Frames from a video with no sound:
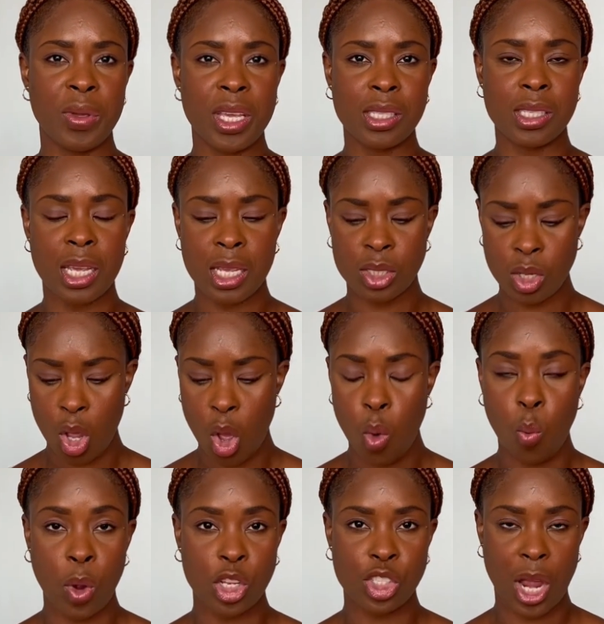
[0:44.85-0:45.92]
pieces
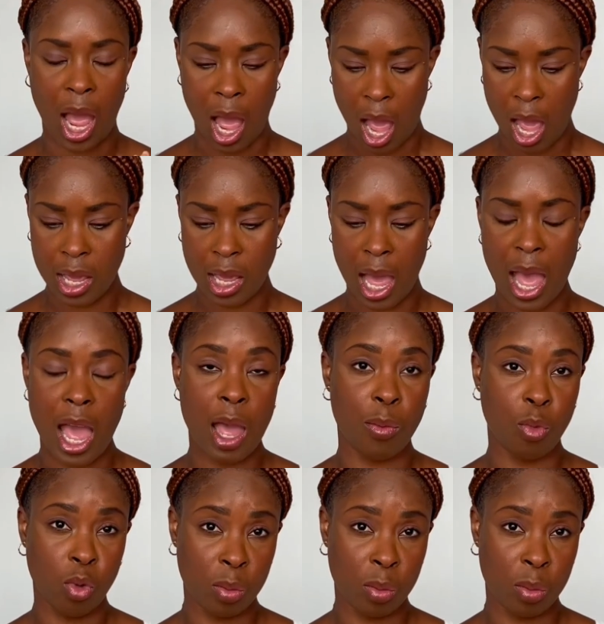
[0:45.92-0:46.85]
which I um,